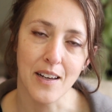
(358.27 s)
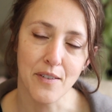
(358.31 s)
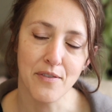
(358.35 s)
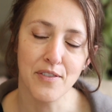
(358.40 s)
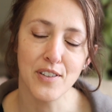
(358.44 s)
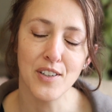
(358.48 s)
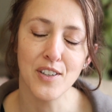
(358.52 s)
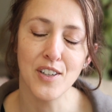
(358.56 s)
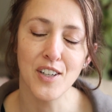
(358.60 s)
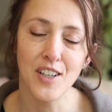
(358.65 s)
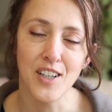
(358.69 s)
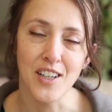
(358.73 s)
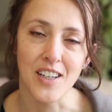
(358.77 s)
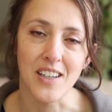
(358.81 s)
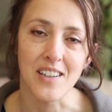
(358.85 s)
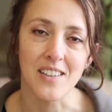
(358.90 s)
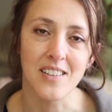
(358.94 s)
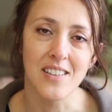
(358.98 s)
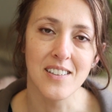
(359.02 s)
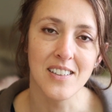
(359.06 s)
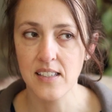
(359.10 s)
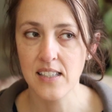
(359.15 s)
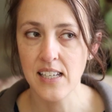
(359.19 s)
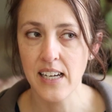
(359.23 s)
I feel
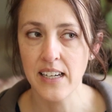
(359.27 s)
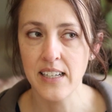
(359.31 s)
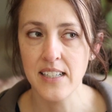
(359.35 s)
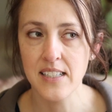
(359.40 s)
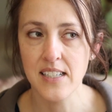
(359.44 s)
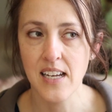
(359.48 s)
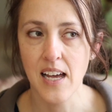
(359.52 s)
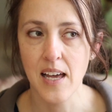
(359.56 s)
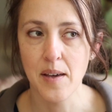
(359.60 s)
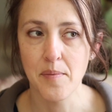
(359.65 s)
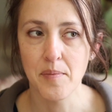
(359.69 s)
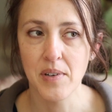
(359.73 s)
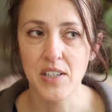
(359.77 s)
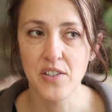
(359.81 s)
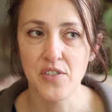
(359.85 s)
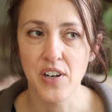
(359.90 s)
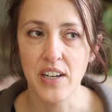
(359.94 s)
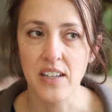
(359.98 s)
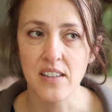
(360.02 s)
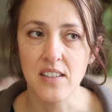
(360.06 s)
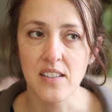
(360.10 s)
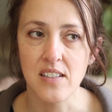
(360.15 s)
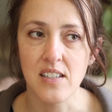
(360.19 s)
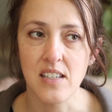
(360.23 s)
good. The second time I
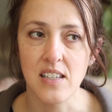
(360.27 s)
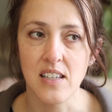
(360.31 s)
drank the